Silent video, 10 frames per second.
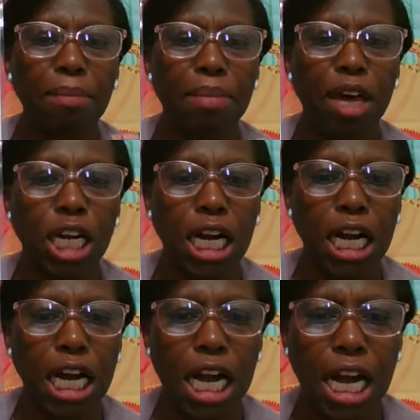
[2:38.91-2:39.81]

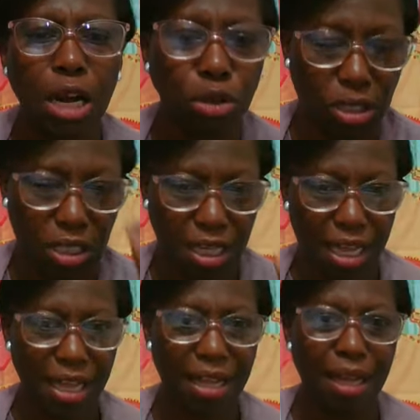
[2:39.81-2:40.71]
Perros.
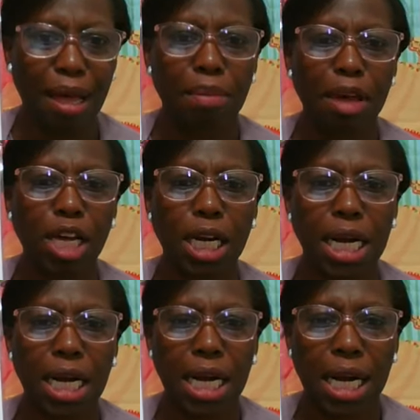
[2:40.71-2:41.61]
Ah,
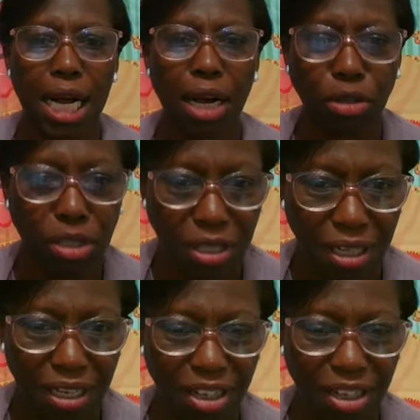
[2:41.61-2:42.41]
perros.